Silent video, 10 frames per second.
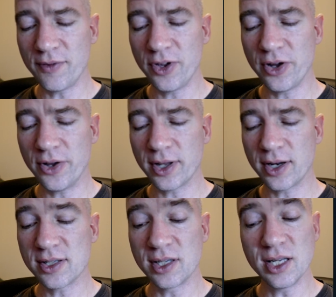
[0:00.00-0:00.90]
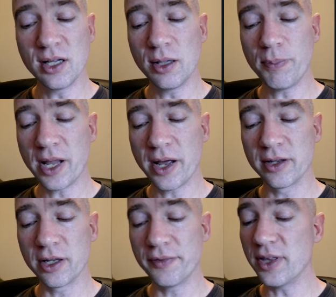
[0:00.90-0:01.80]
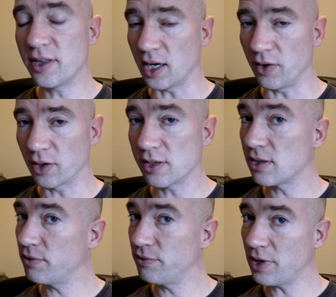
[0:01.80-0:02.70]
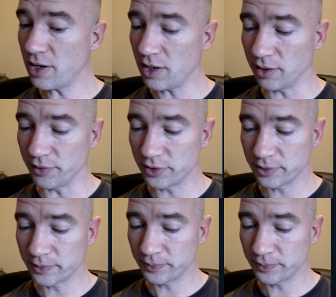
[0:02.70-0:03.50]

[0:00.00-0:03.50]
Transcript: learned that a single plant of Antherica survives,